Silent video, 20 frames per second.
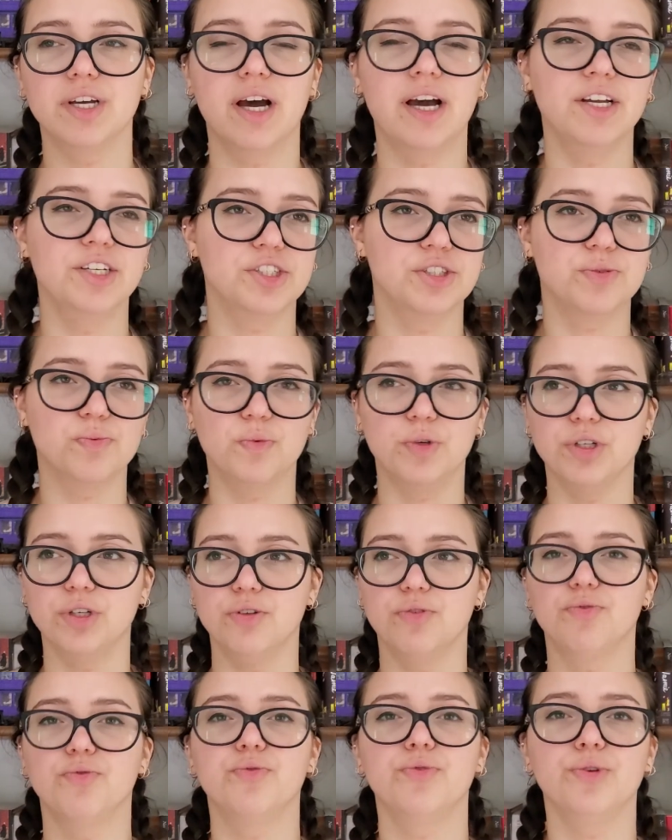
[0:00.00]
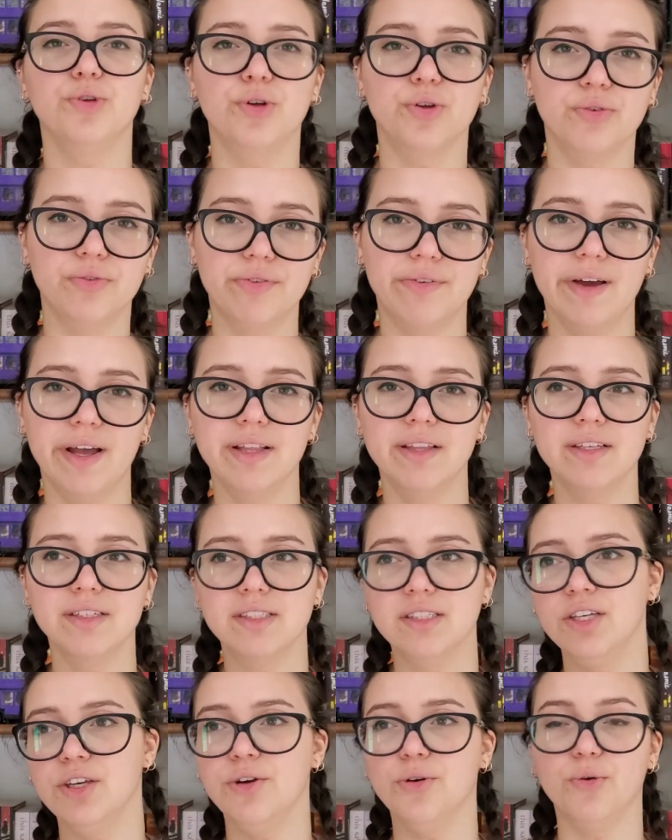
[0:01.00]
I just wanted full-on
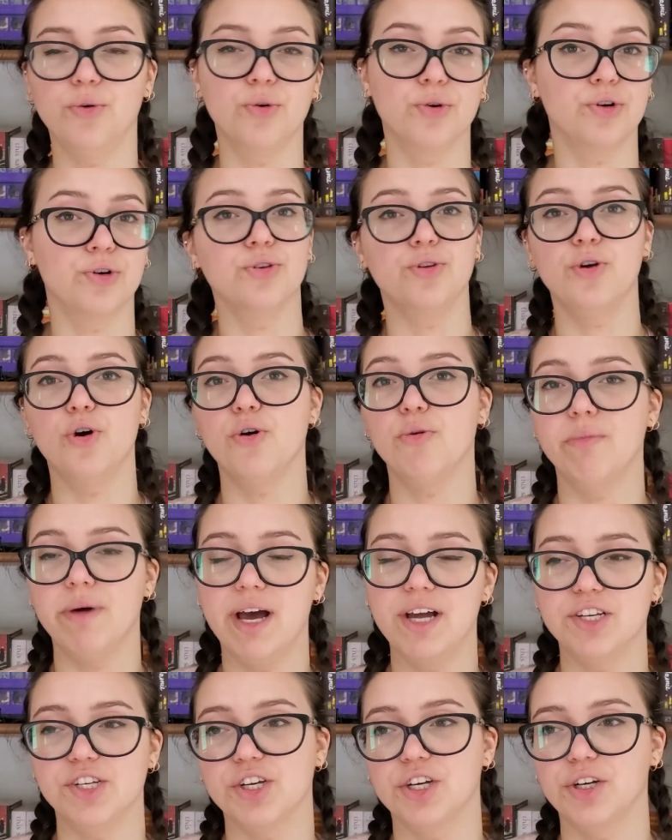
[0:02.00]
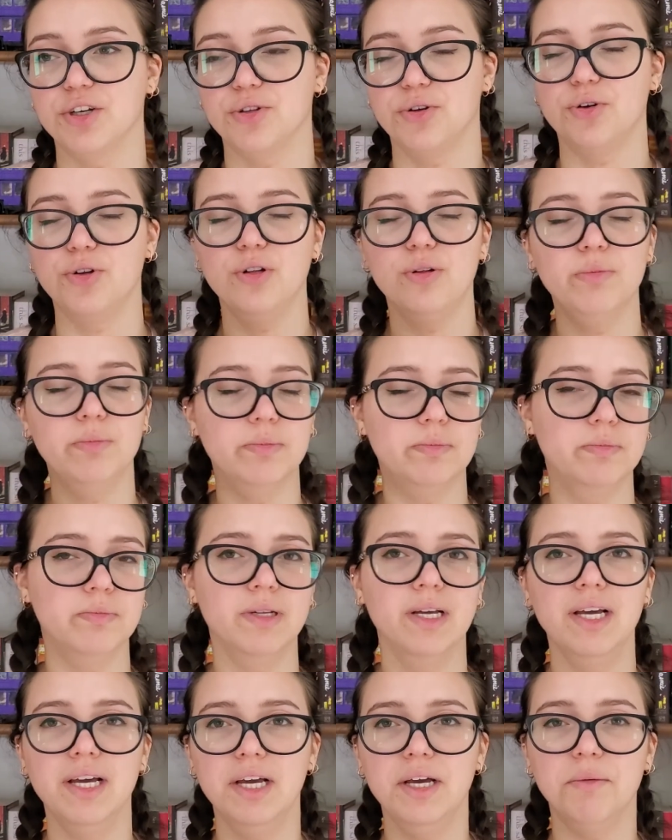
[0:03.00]
fantasy or no magic at all,
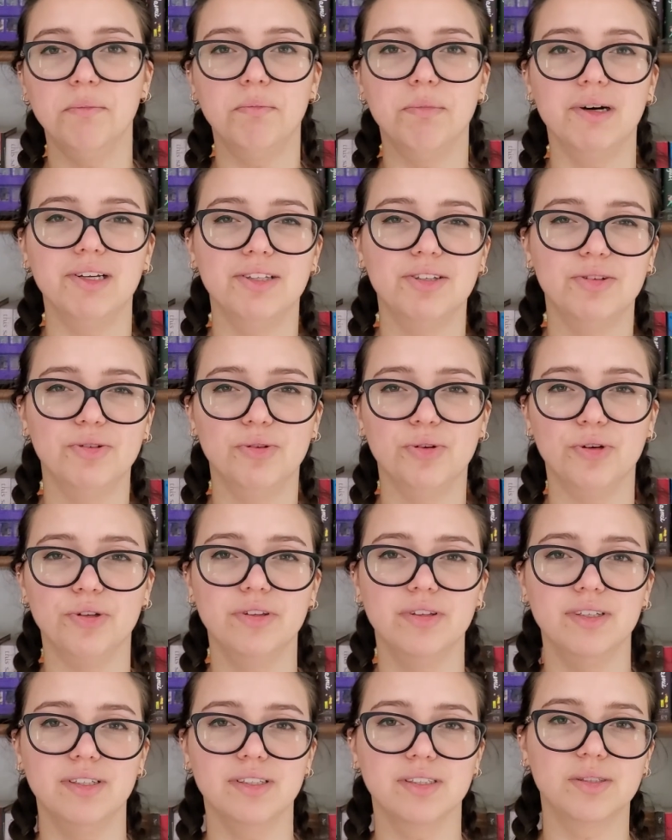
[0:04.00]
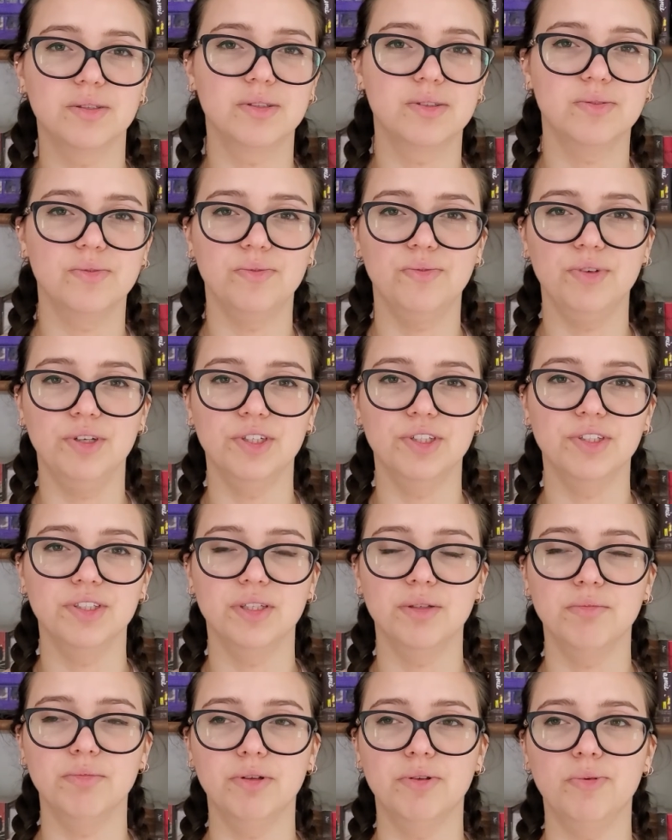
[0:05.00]
but not this weird
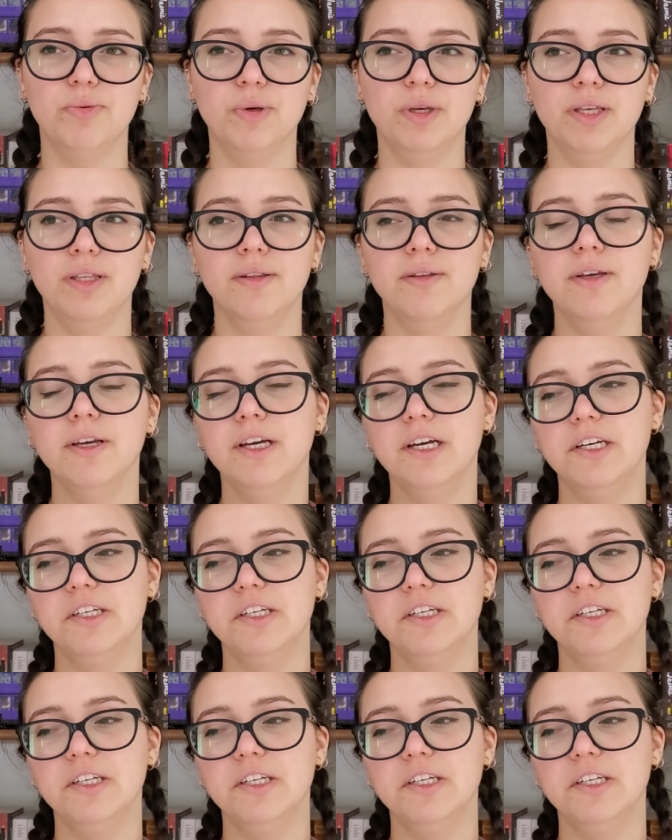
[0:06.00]
in between.